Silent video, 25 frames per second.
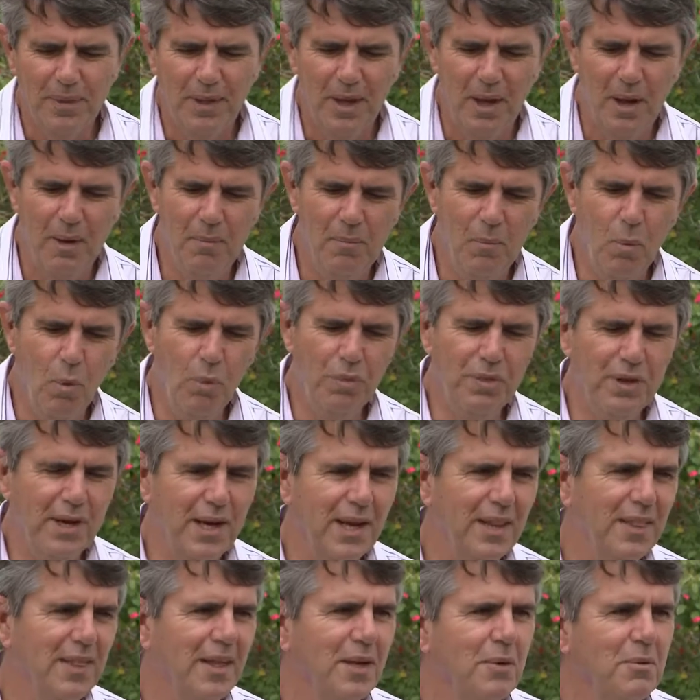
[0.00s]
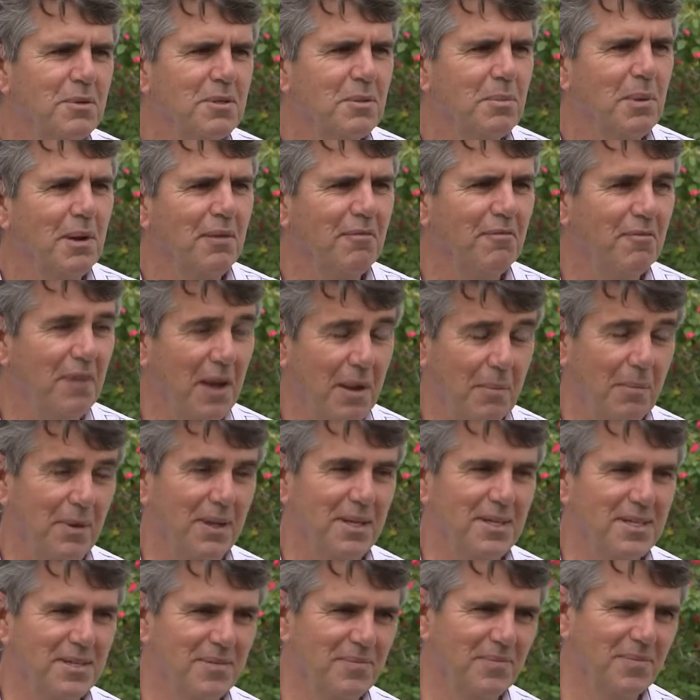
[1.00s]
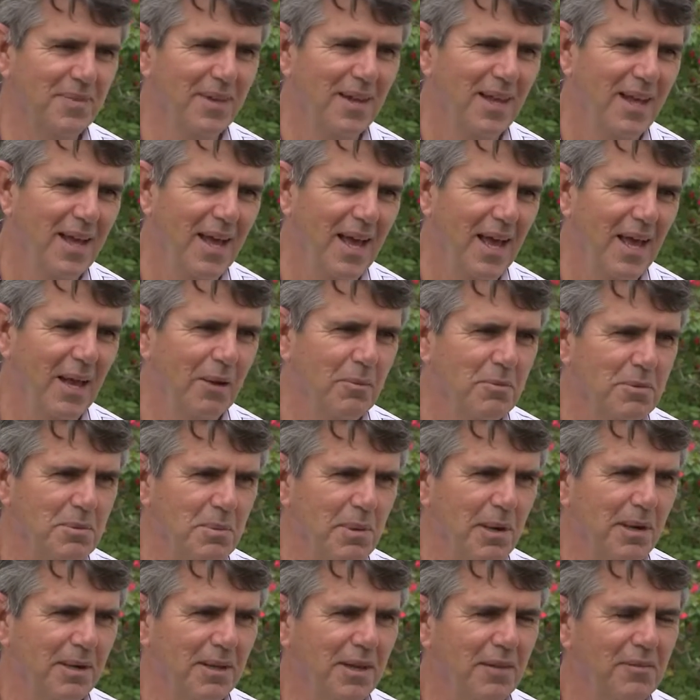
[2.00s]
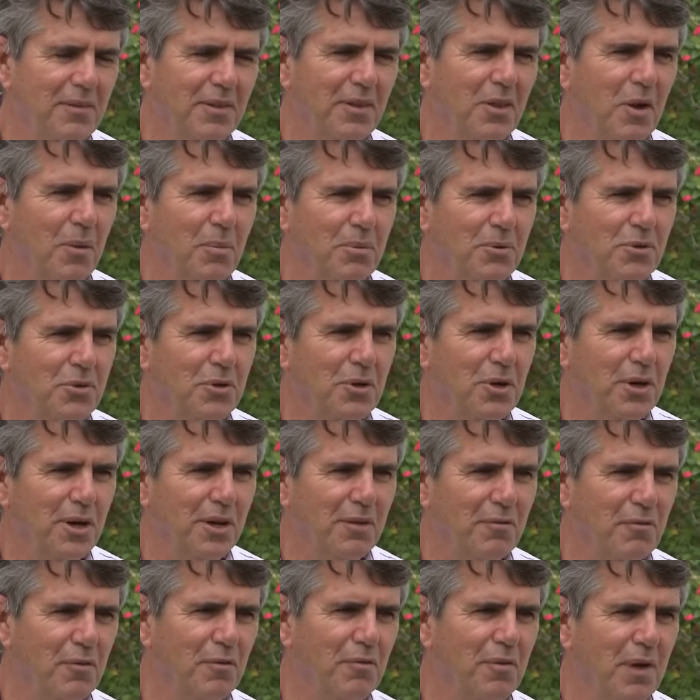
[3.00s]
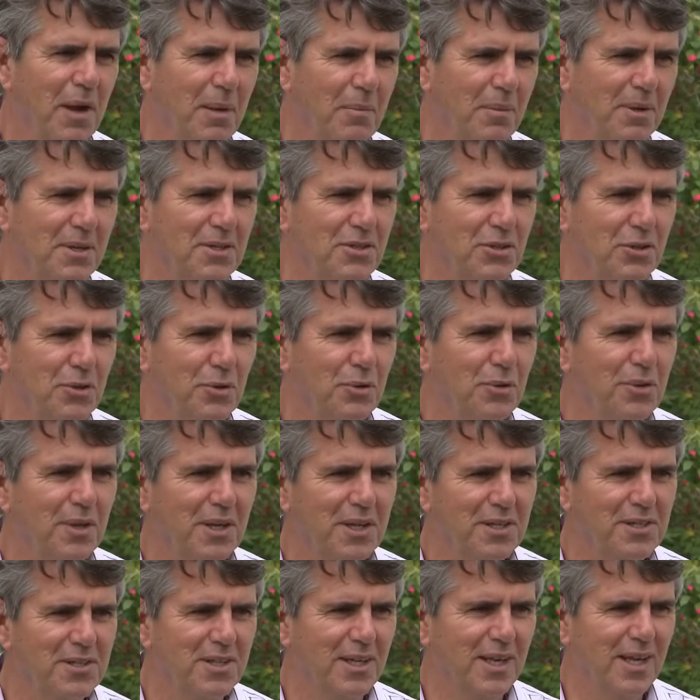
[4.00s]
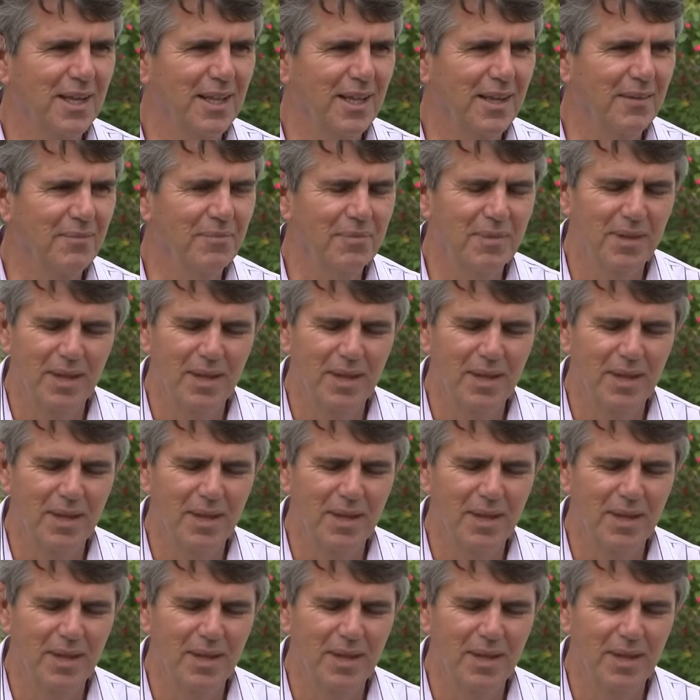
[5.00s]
More than anything, it was about families, and it was about giving the opportunity for families to do things together.